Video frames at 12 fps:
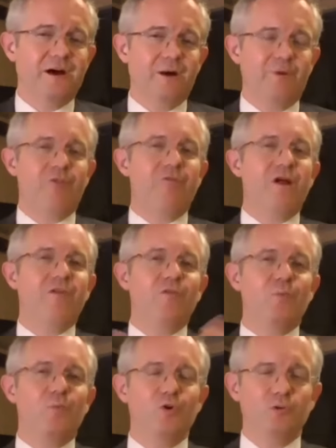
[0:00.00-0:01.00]
Um, around
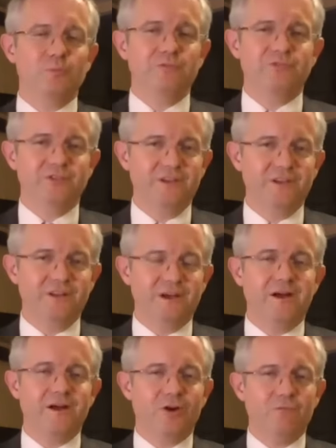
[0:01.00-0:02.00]
the world, we've
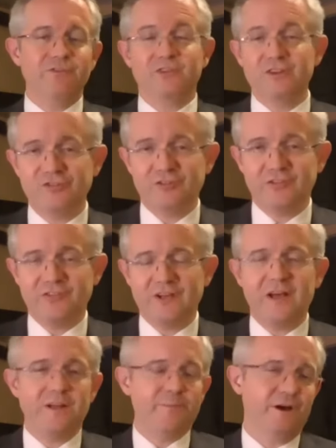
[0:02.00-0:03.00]
seen a conversation
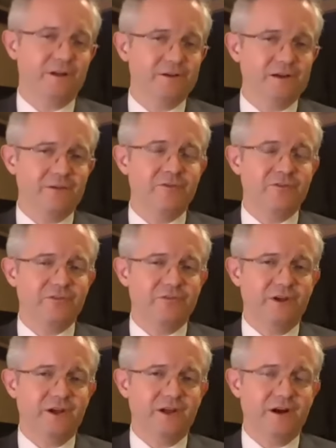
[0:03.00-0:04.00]
start about governance
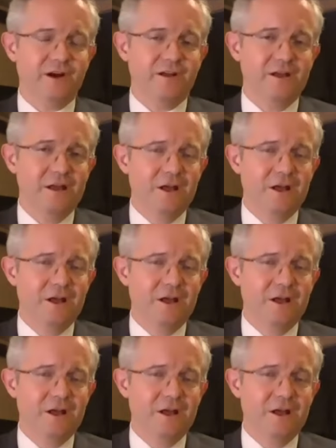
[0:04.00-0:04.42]
of AI,